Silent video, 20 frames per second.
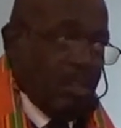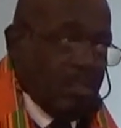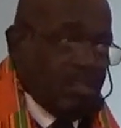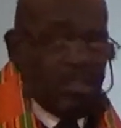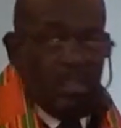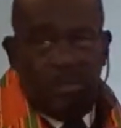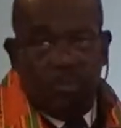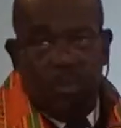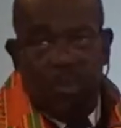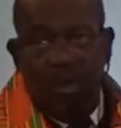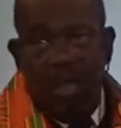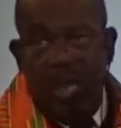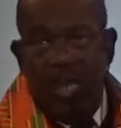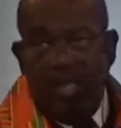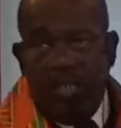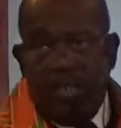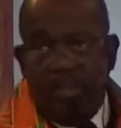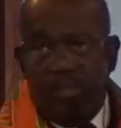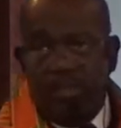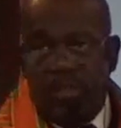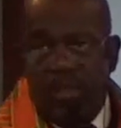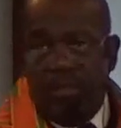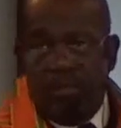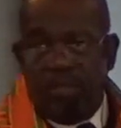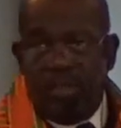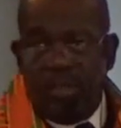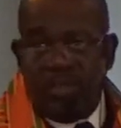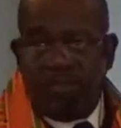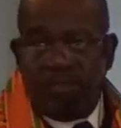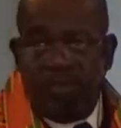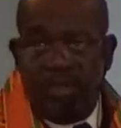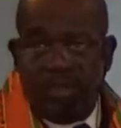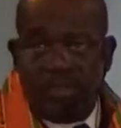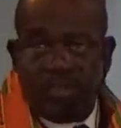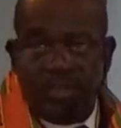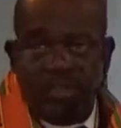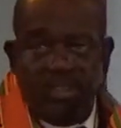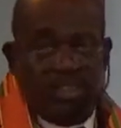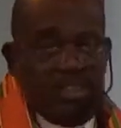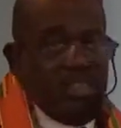I said, well, how do you know they're
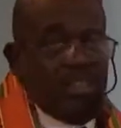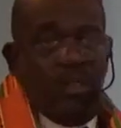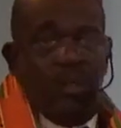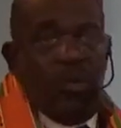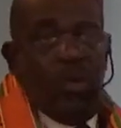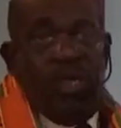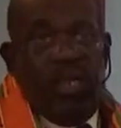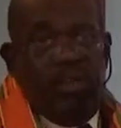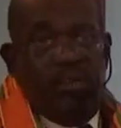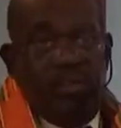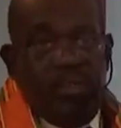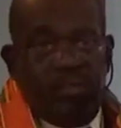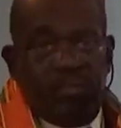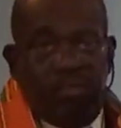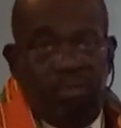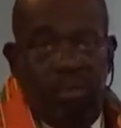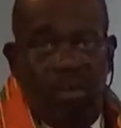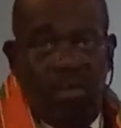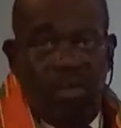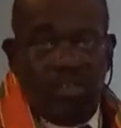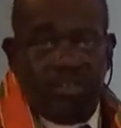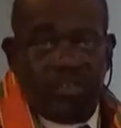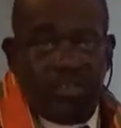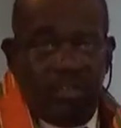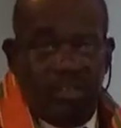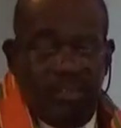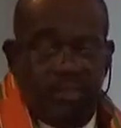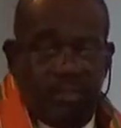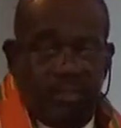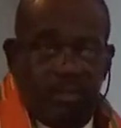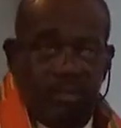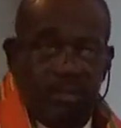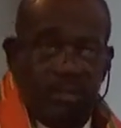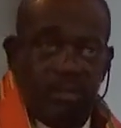Christians? He said, they're wearing crosses.